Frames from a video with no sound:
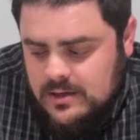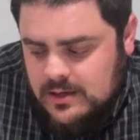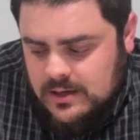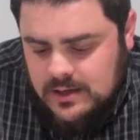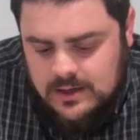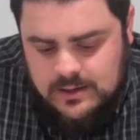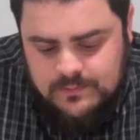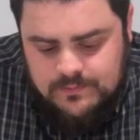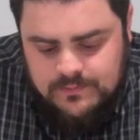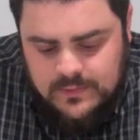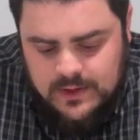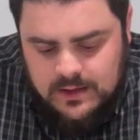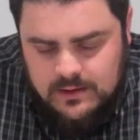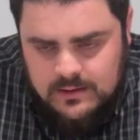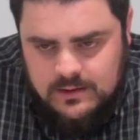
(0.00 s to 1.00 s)
Um,
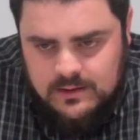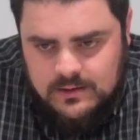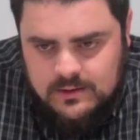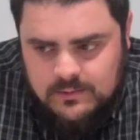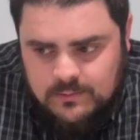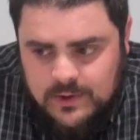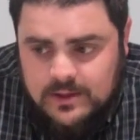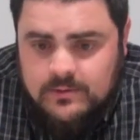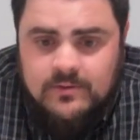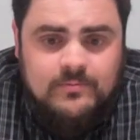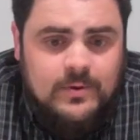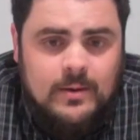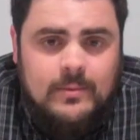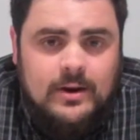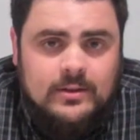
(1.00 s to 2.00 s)
the way that we've
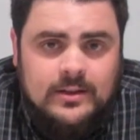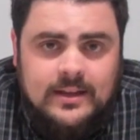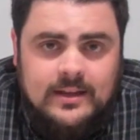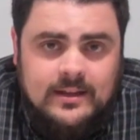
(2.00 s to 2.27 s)
primarily